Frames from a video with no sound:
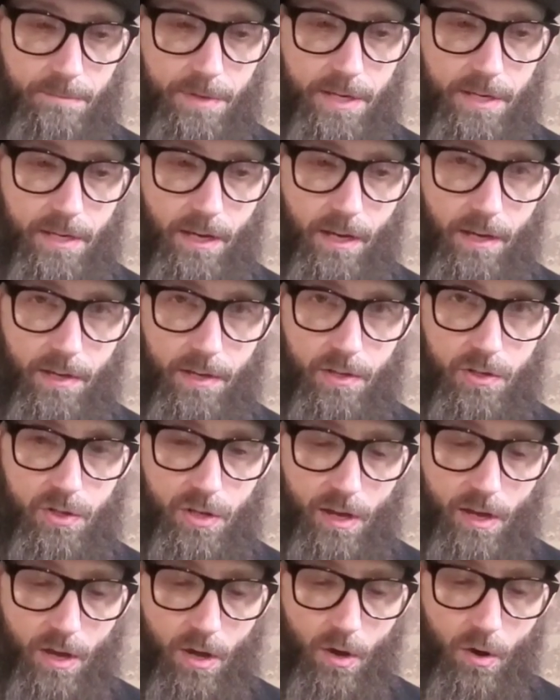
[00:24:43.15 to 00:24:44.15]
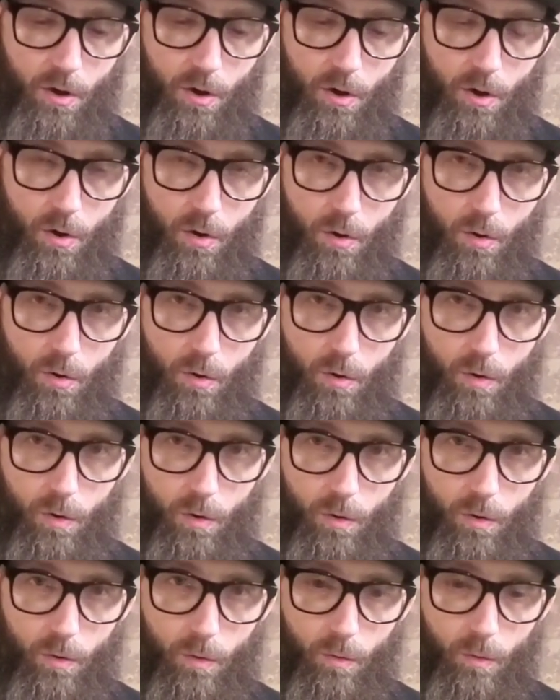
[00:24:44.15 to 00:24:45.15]
Because
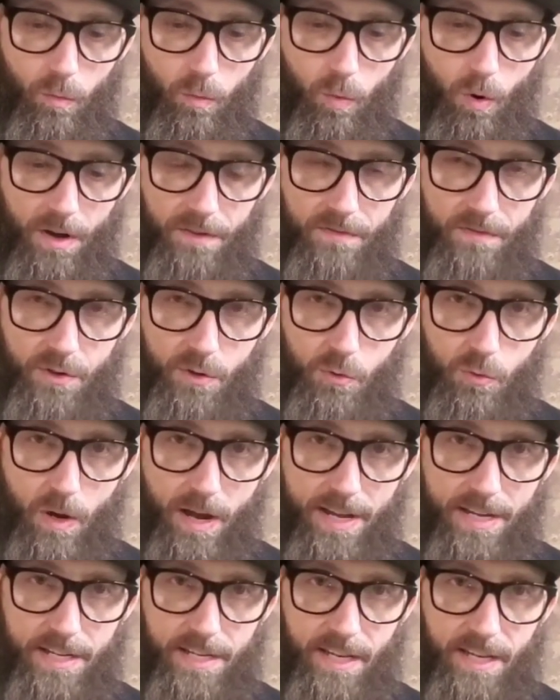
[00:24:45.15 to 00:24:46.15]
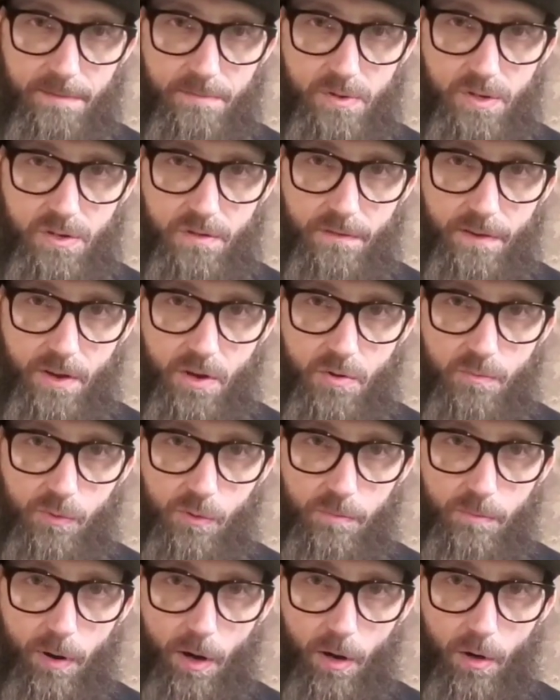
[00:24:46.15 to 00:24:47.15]
what the right hemisphere
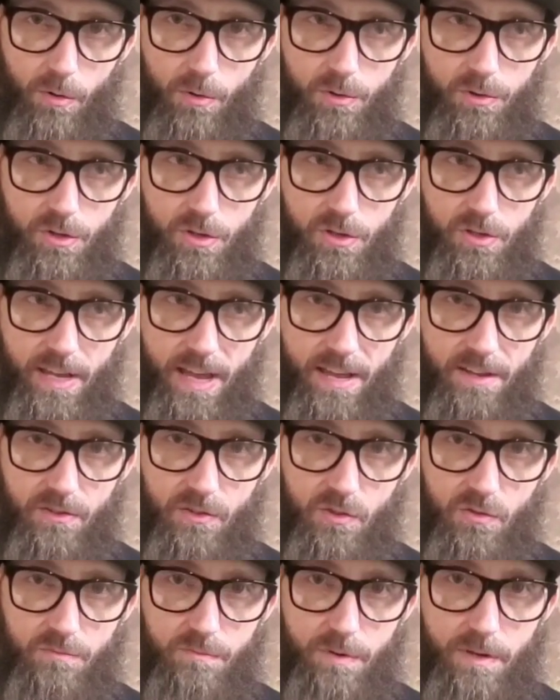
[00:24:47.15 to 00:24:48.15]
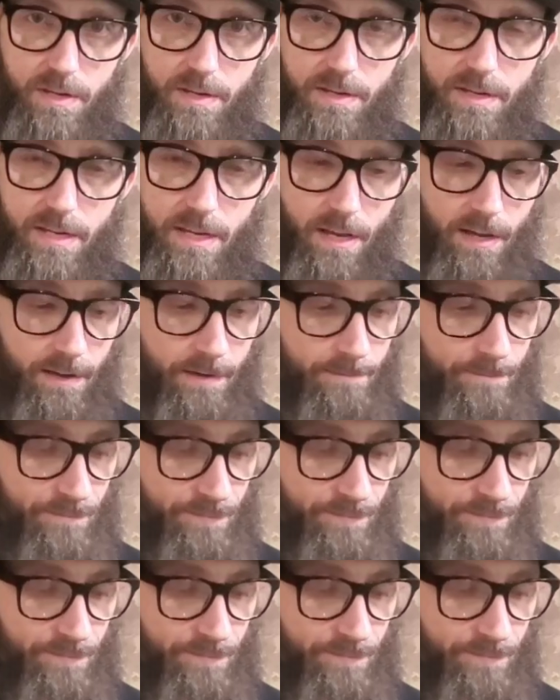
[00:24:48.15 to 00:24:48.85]
proposes has to be